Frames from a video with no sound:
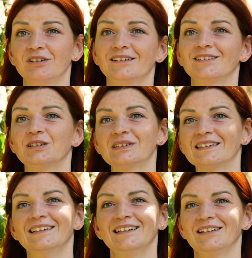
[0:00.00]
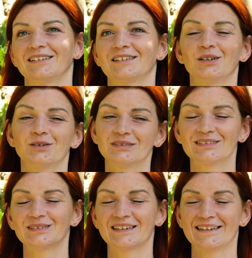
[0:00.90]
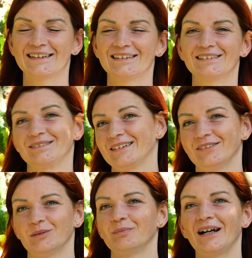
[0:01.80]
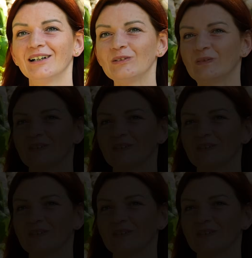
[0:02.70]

me a lot. He goes to have a bath